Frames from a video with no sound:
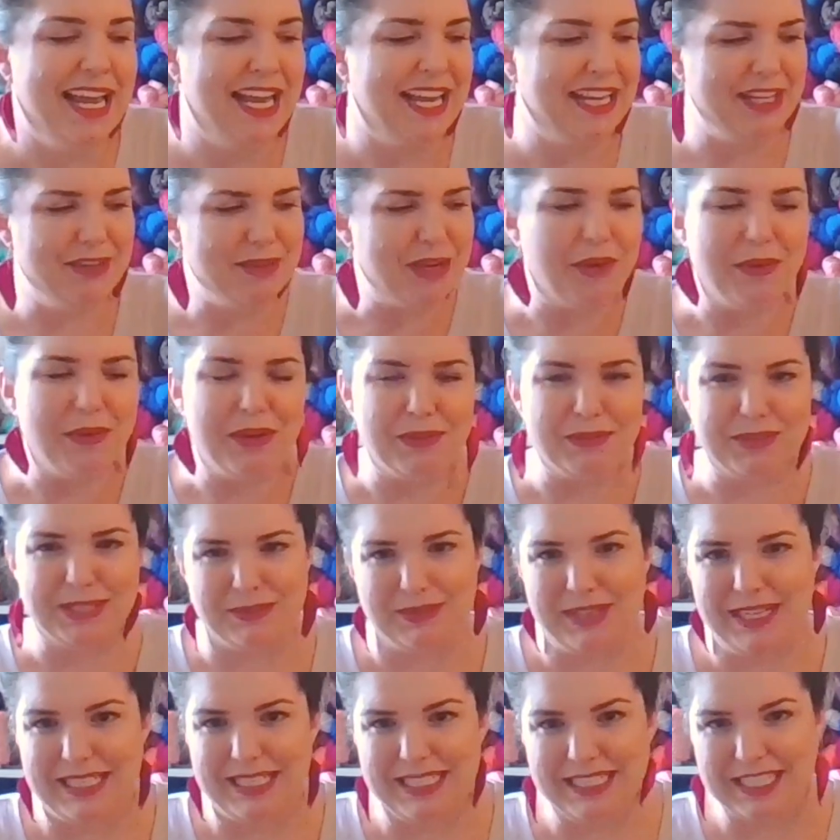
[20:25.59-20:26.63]
it was the
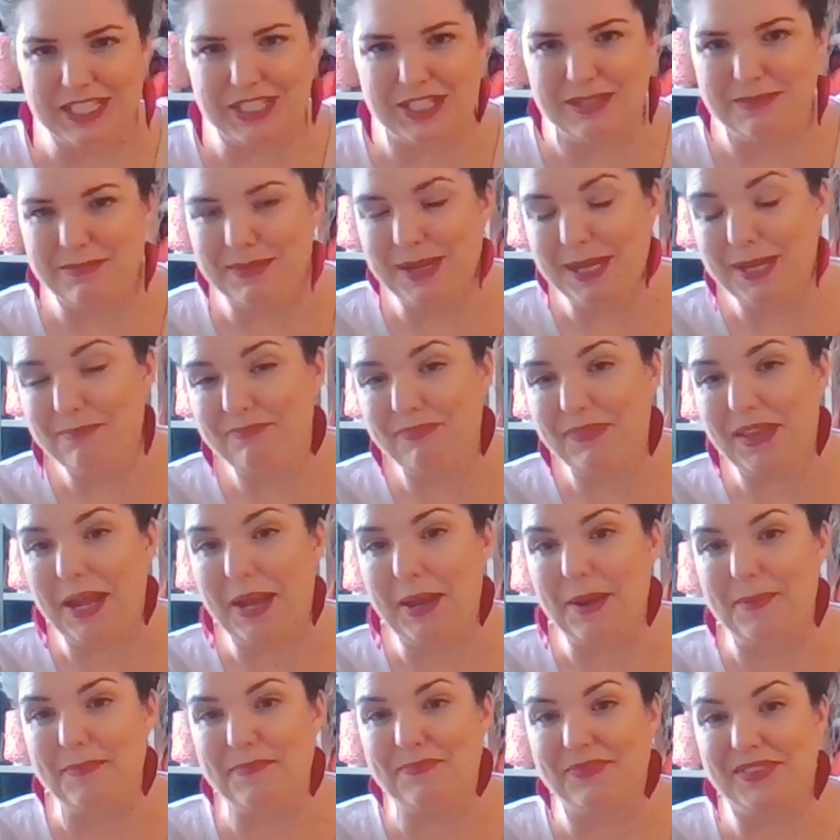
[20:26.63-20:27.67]
right decision. But
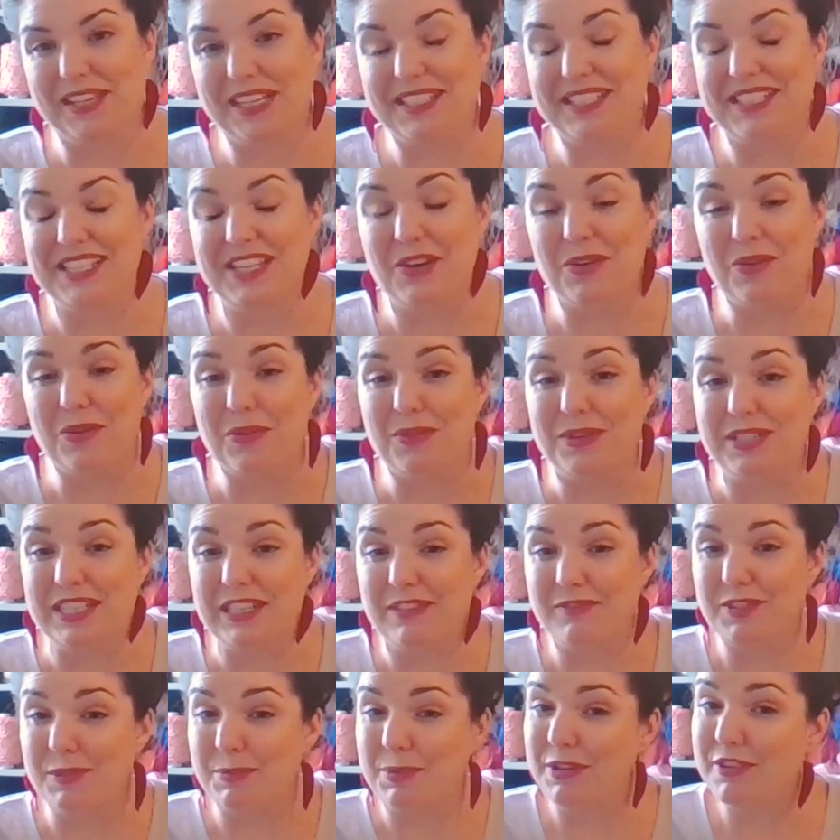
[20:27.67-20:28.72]
and so
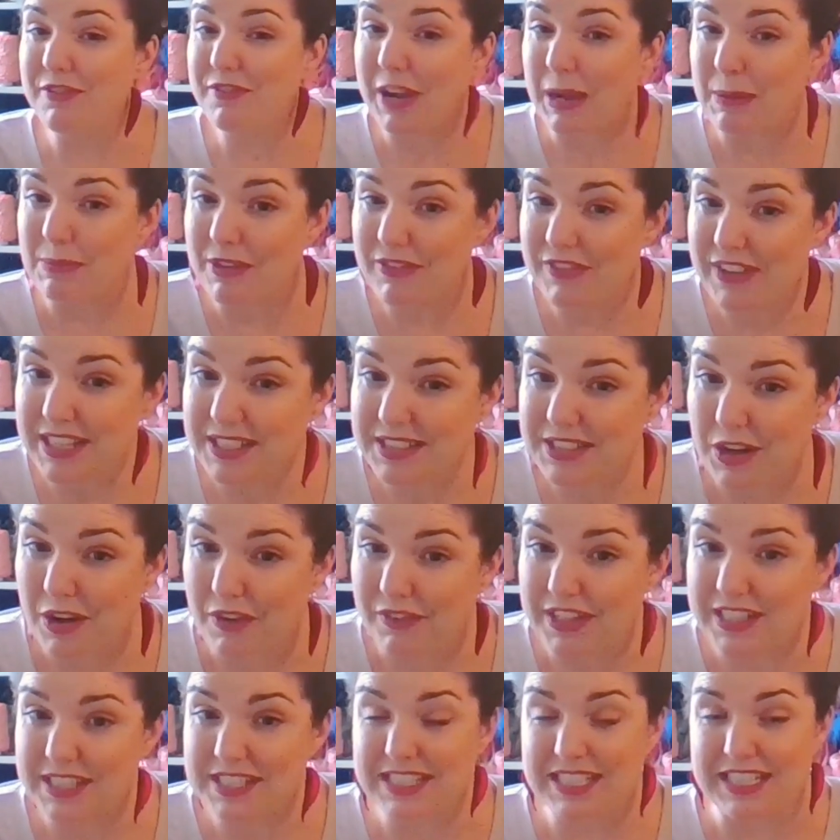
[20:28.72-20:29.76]
DFW Fiberfest
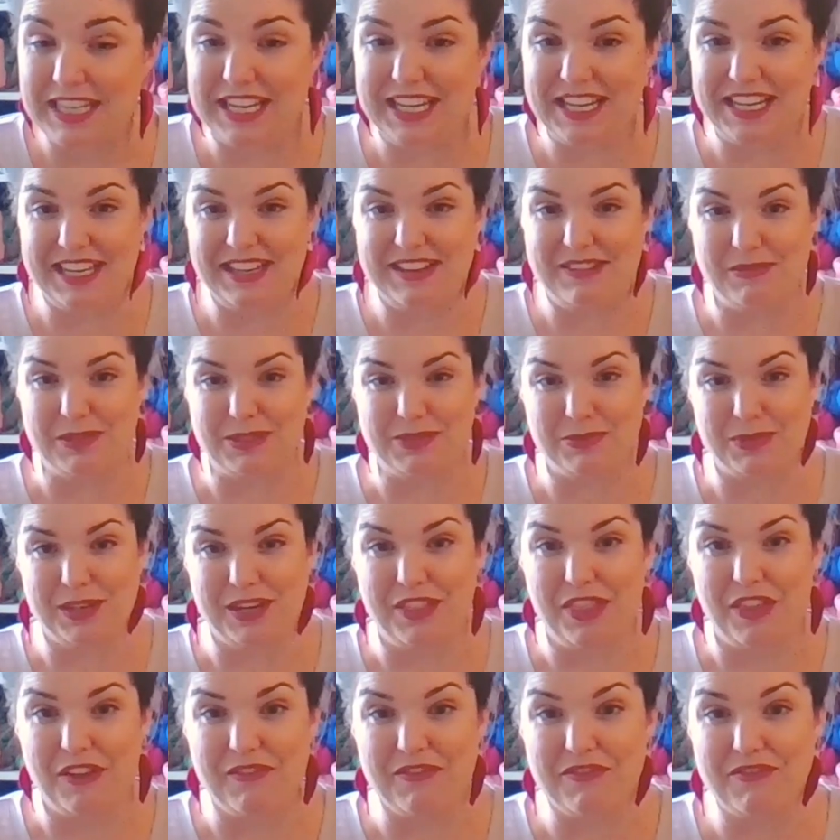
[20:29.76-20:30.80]
obviously was one of
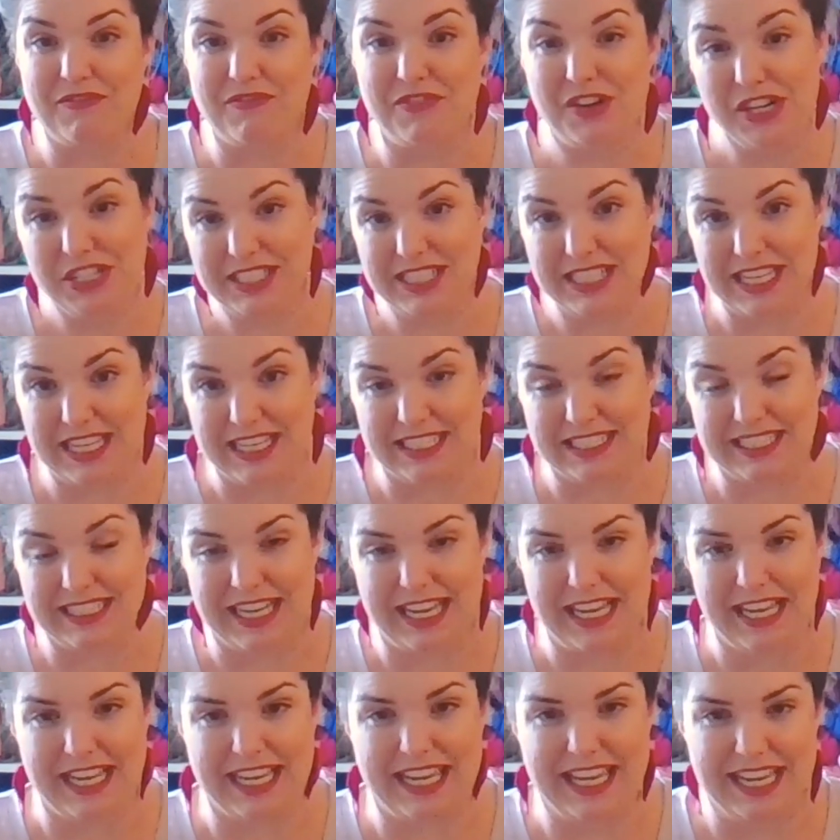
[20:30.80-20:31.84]
the first things to
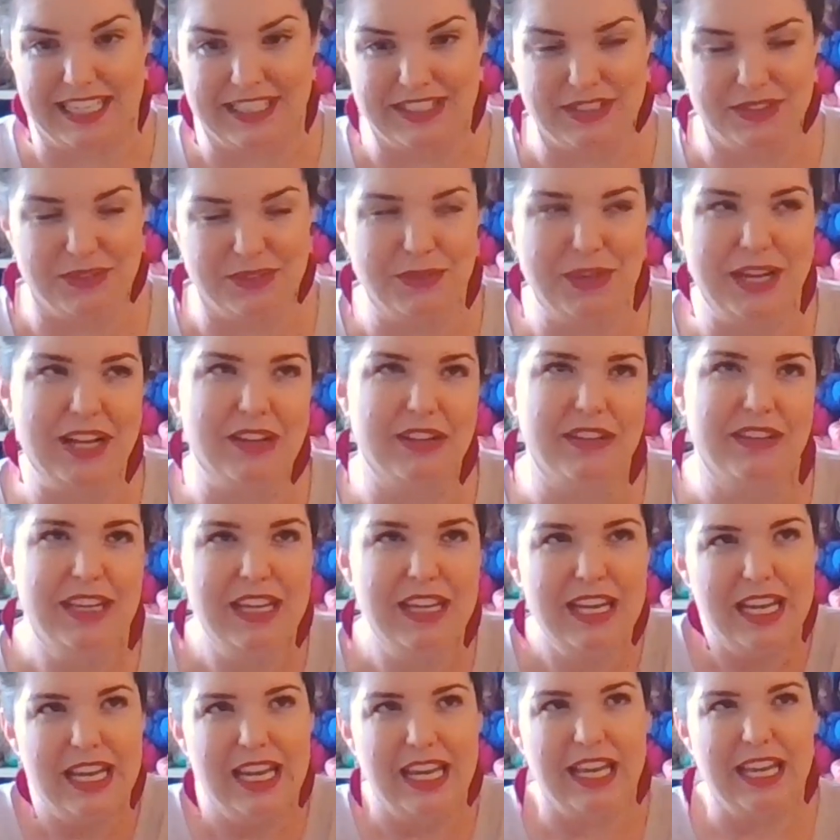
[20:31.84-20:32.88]
get canceled. Well,
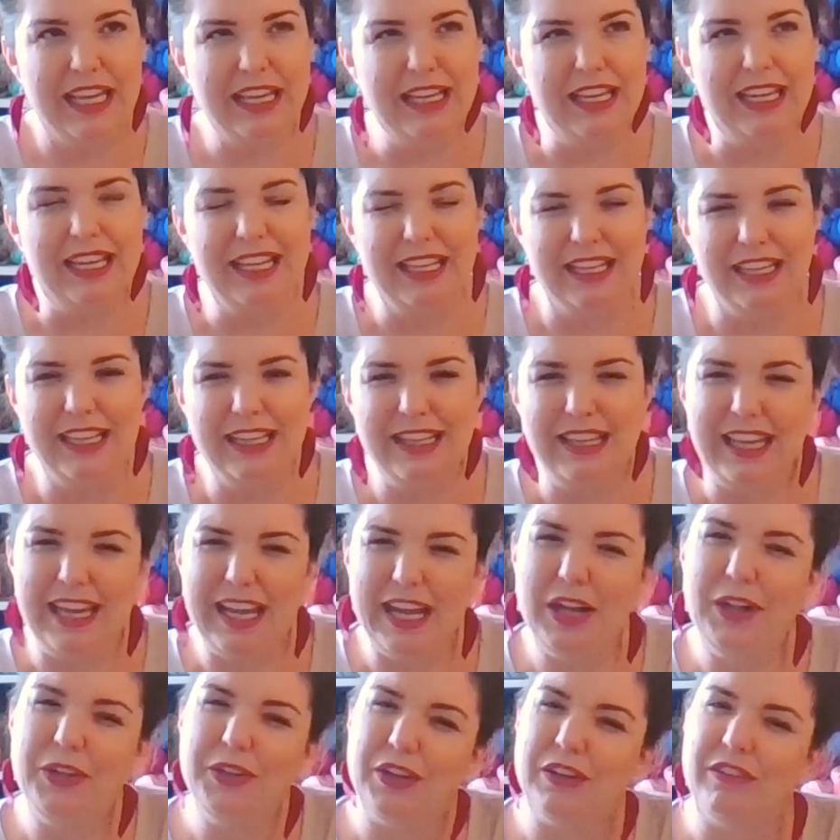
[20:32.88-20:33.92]
they
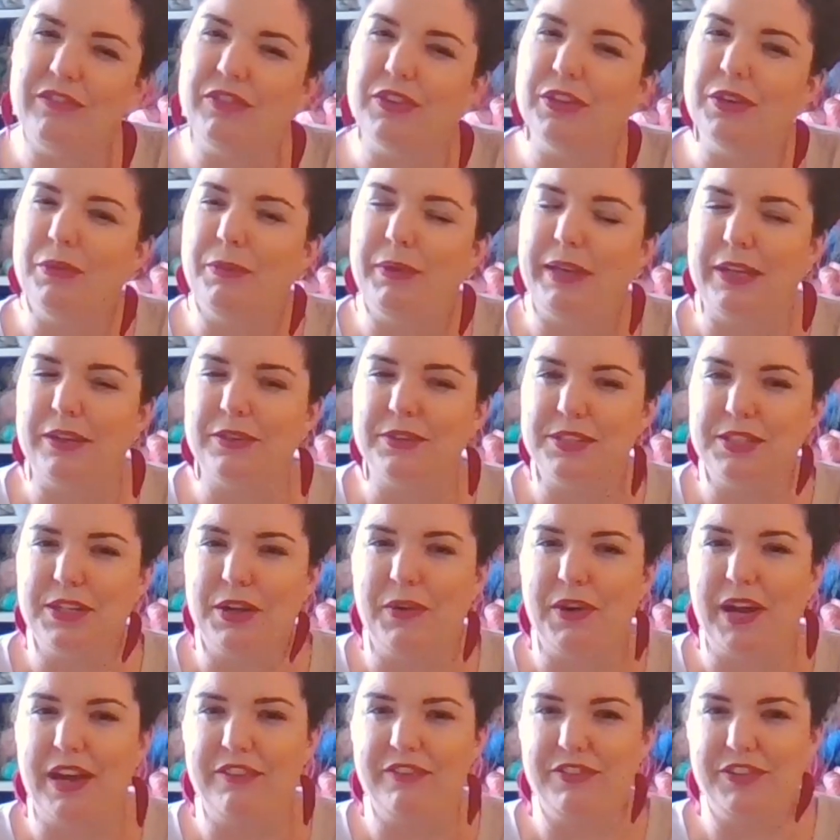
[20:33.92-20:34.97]
held on for a week or so
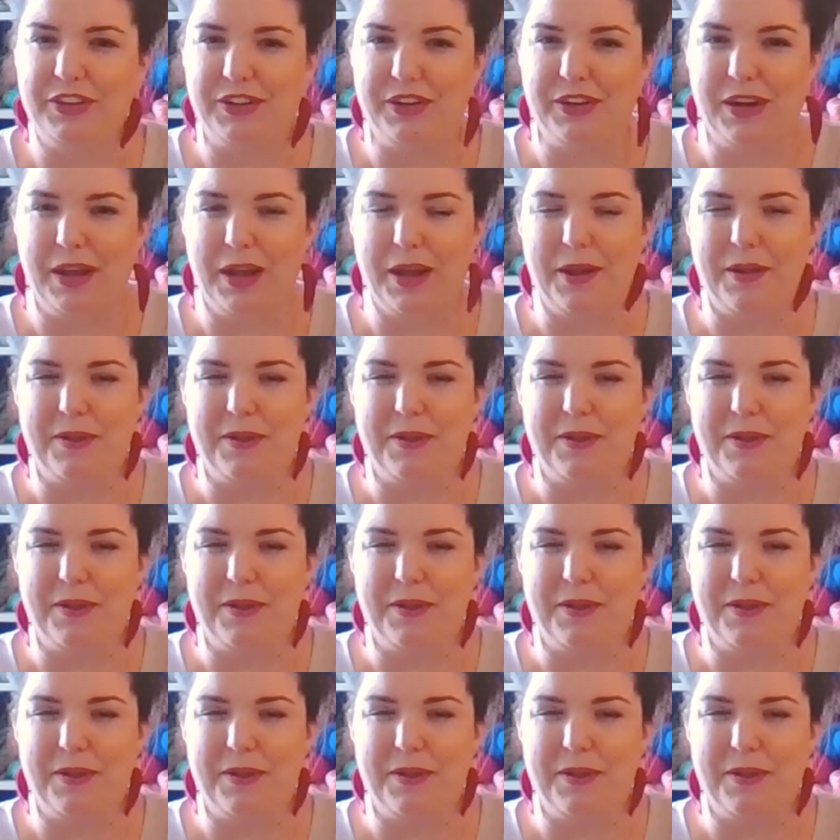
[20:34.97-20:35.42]
after